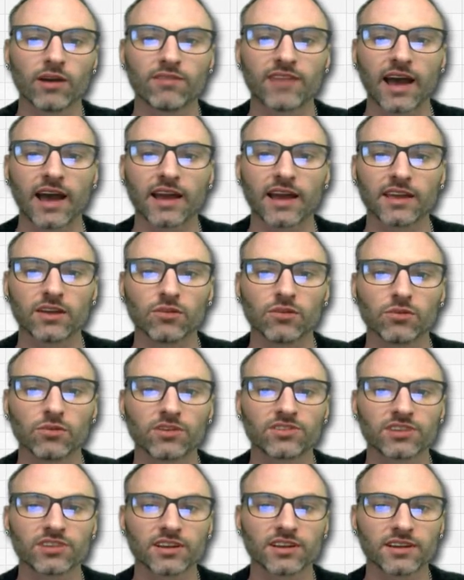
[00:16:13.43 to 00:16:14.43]
value,
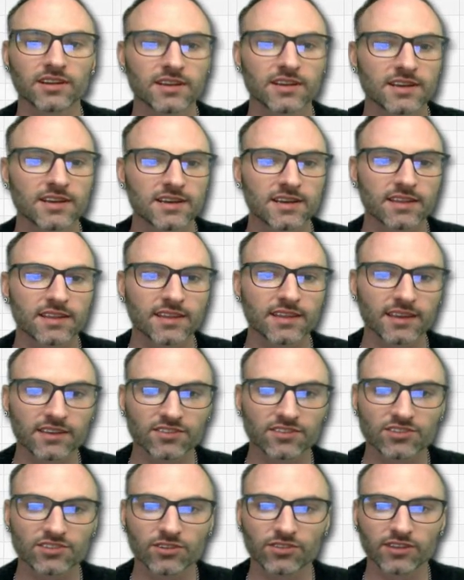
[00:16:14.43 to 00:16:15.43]
which it, I think
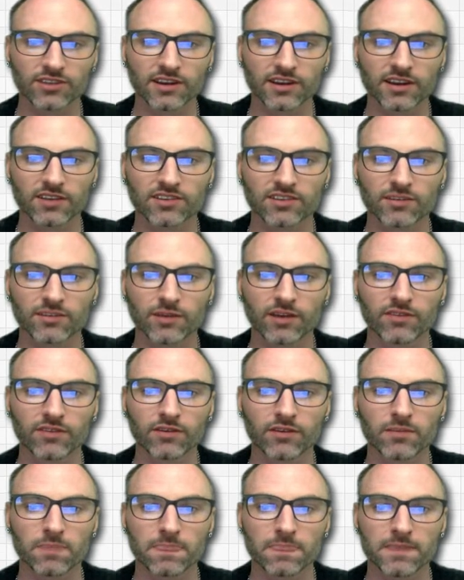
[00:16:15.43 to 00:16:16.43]
it shows on here some of
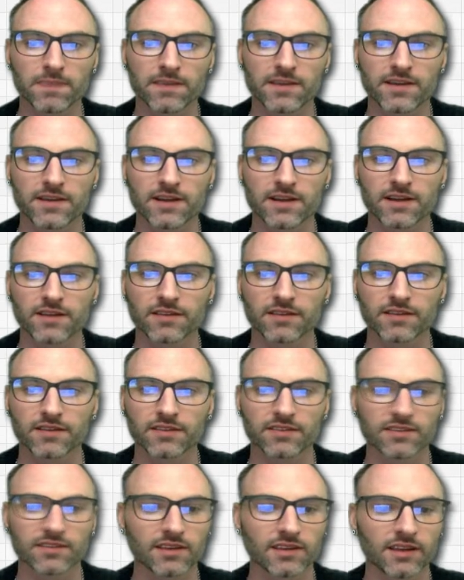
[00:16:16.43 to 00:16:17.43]
them. Here,
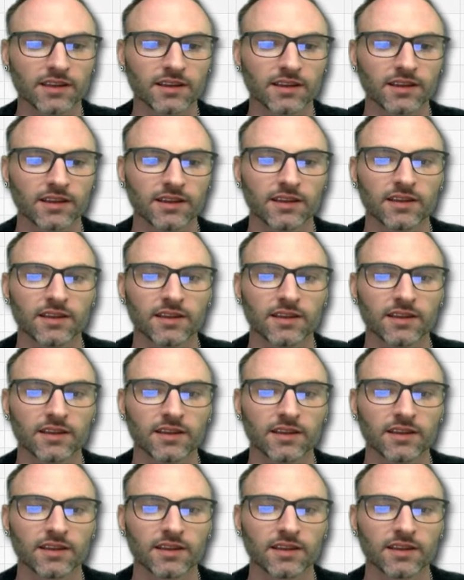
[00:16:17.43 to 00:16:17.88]
let's see.